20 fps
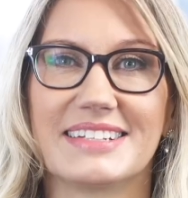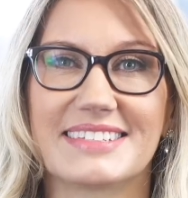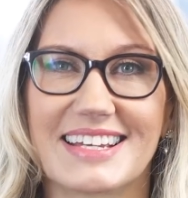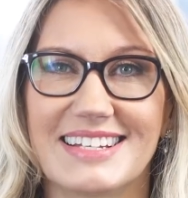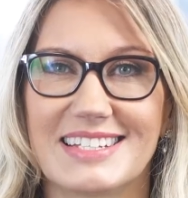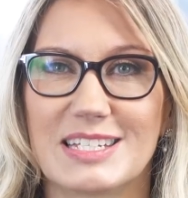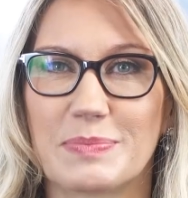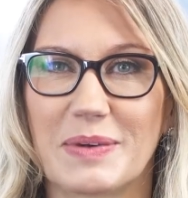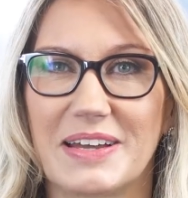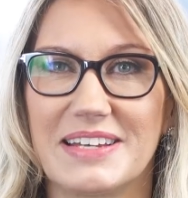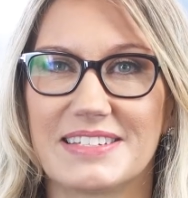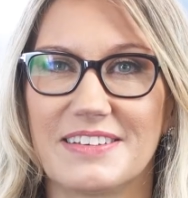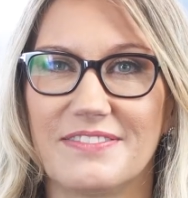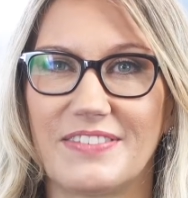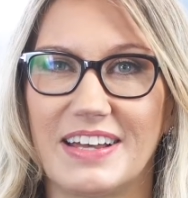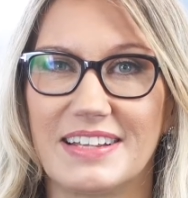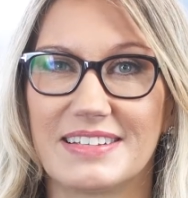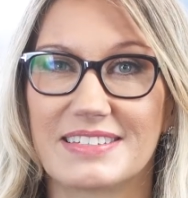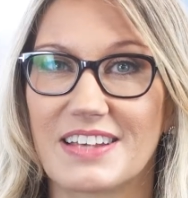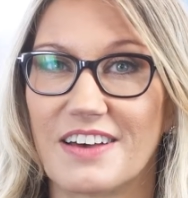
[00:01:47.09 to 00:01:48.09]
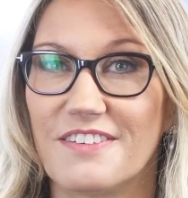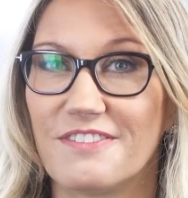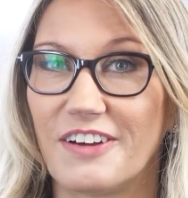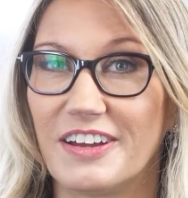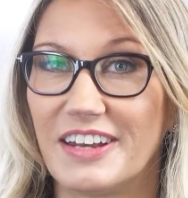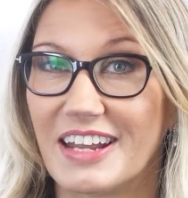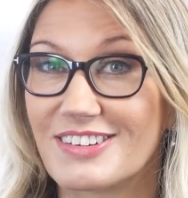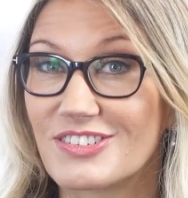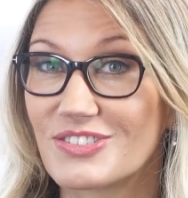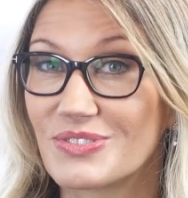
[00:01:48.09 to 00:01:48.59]
database events,
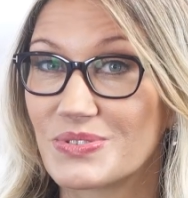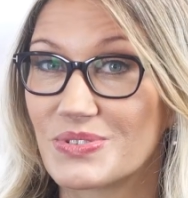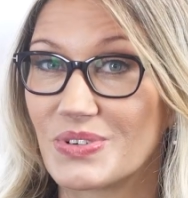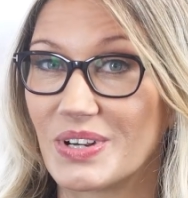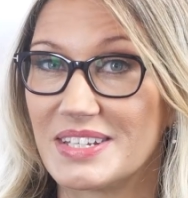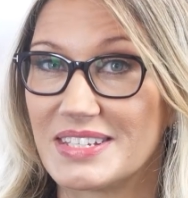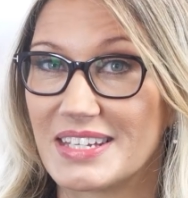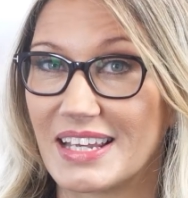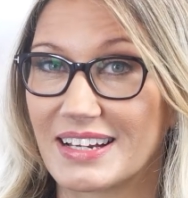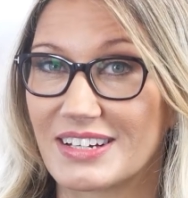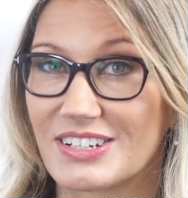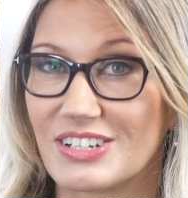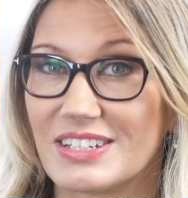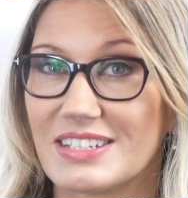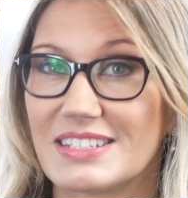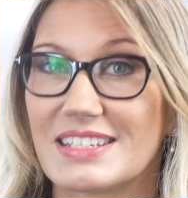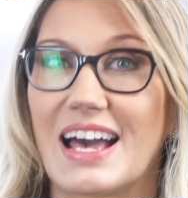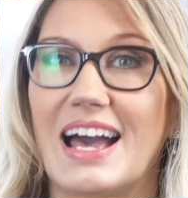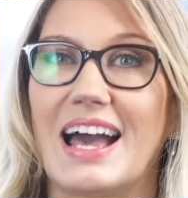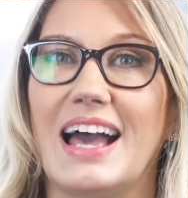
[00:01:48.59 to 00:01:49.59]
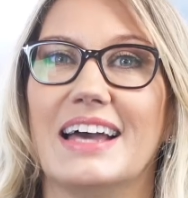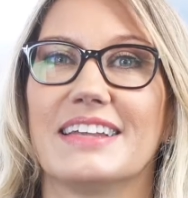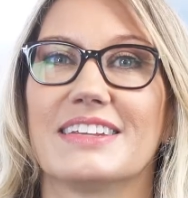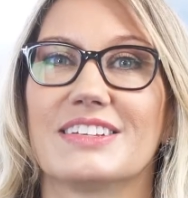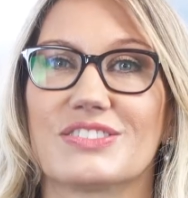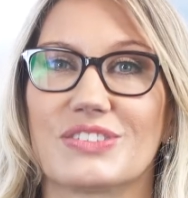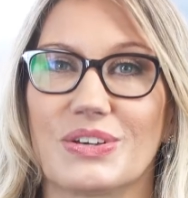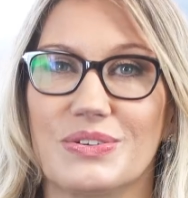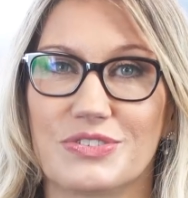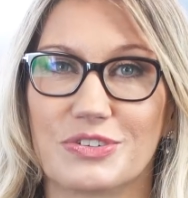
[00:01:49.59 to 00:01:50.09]
financial transactions
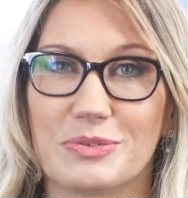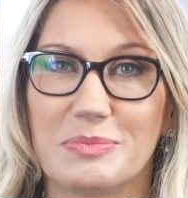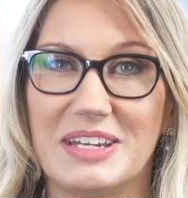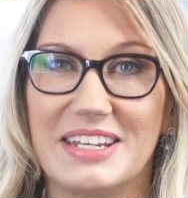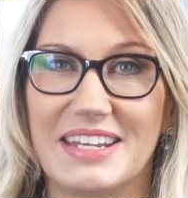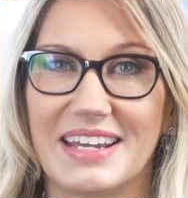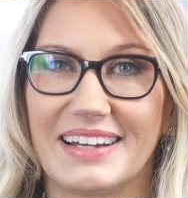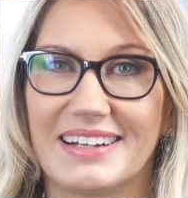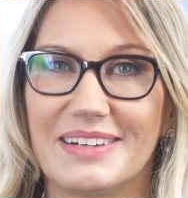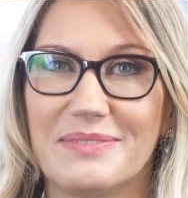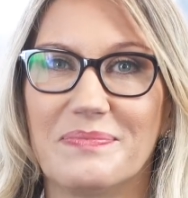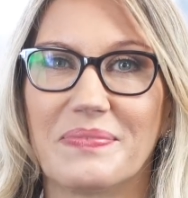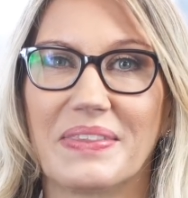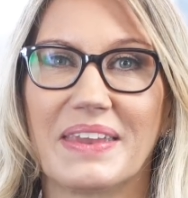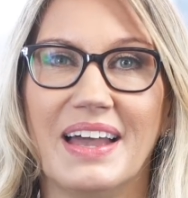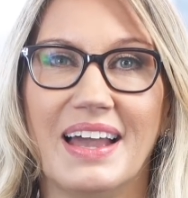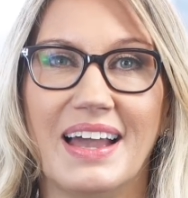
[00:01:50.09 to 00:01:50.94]
and social media.